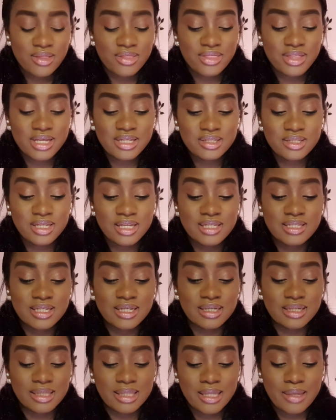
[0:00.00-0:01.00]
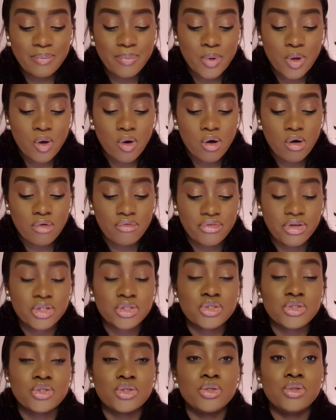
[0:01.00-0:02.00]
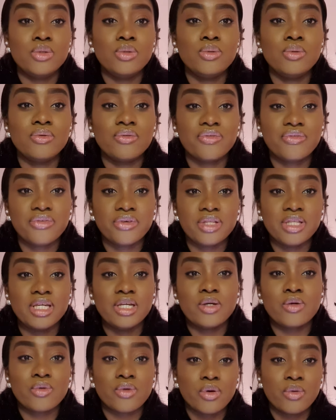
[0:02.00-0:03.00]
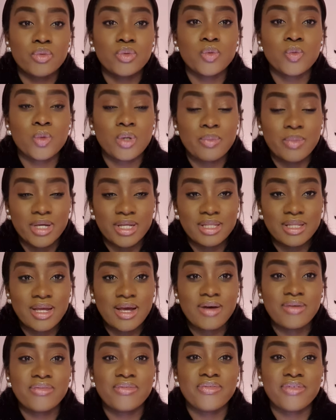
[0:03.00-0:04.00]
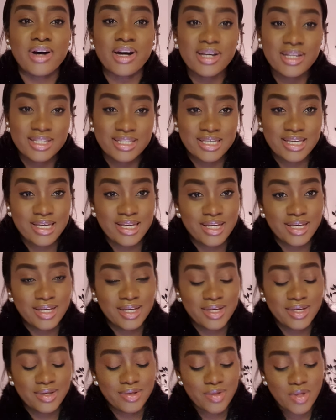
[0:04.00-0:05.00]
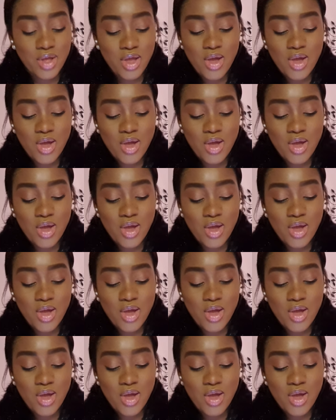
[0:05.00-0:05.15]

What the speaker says: this is a clip of two fully grown women fighting